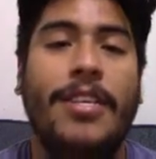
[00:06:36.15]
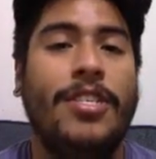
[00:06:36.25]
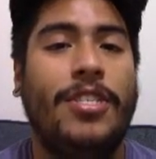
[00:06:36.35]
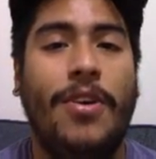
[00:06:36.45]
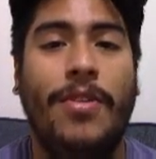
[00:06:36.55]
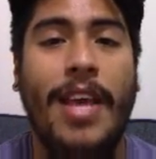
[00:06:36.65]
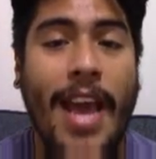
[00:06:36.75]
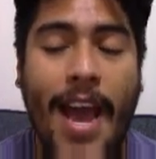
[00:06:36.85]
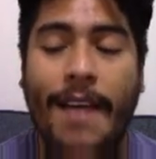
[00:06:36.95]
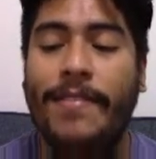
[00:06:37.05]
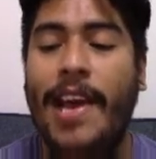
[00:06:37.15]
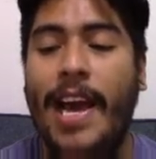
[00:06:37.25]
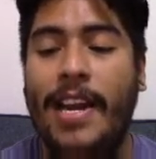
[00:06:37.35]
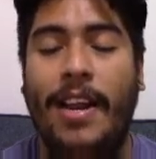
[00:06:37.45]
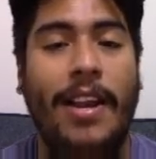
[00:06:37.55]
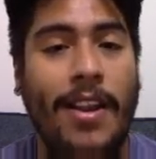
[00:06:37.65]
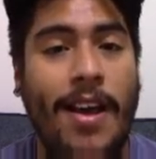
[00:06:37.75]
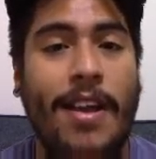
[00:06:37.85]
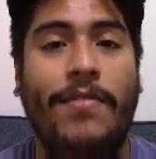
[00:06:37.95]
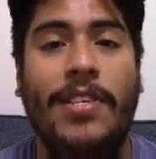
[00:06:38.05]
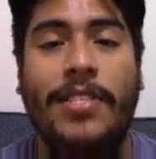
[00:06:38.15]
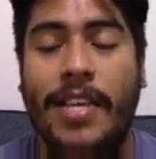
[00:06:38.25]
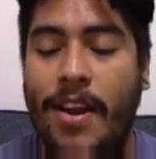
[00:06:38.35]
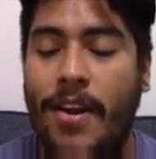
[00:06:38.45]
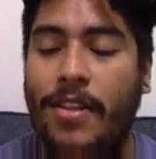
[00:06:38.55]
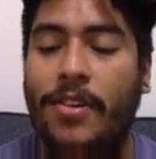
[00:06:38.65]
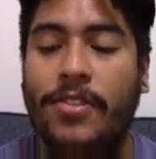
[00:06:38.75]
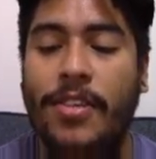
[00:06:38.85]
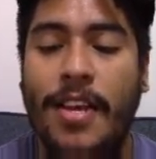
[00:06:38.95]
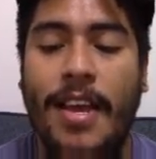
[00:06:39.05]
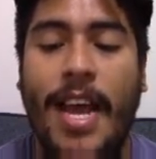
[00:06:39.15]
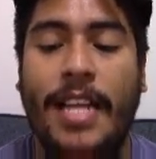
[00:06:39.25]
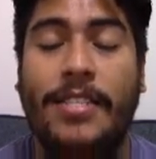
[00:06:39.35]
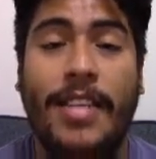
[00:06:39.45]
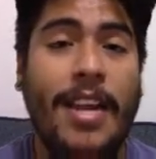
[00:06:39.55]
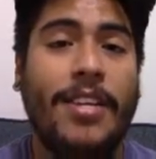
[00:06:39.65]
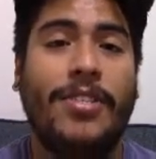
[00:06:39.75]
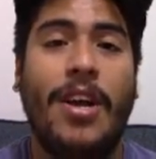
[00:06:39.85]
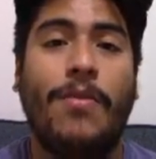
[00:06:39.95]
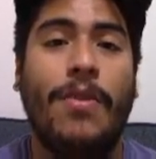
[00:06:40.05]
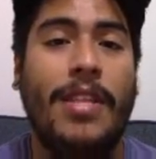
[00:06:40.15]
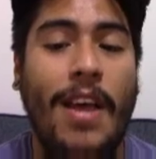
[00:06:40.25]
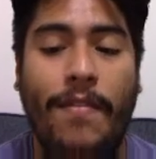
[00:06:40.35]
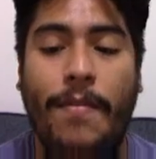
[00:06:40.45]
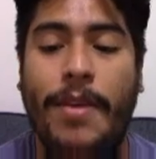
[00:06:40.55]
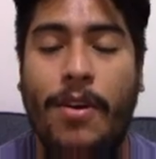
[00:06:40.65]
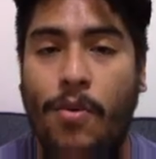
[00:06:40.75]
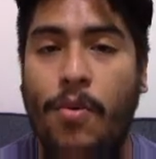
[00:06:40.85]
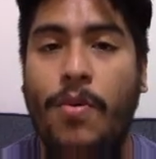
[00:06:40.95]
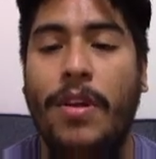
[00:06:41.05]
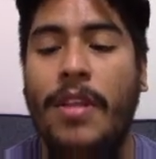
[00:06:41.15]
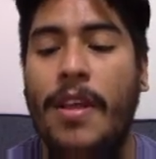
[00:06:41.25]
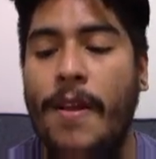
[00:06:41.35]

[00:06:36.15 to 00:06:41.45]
So they have to add a lot of DC characters, and Static Shock would definitely be a cool one.